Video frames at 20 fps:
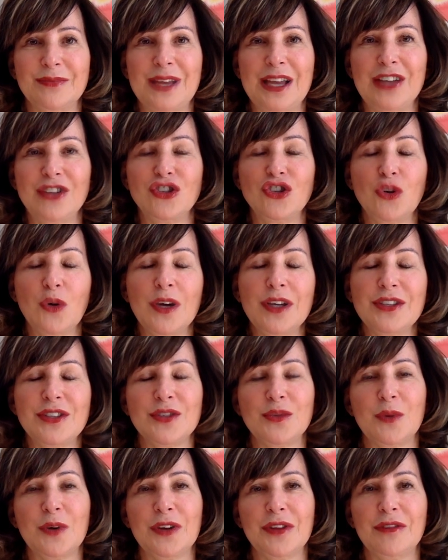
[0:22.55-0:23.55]
And choice
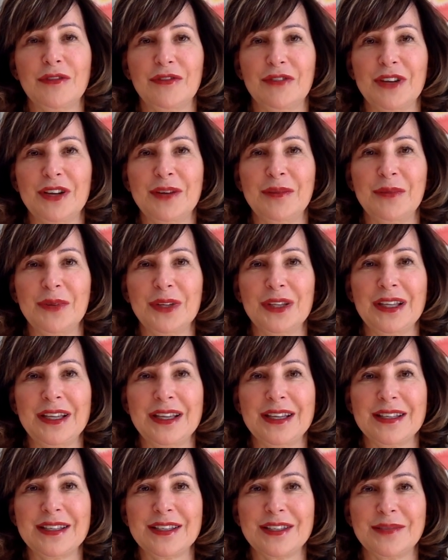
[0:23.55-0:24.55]
is where the freedom
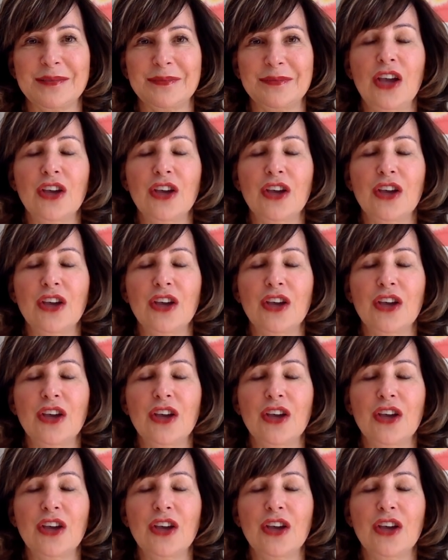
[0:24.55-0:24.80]
really is.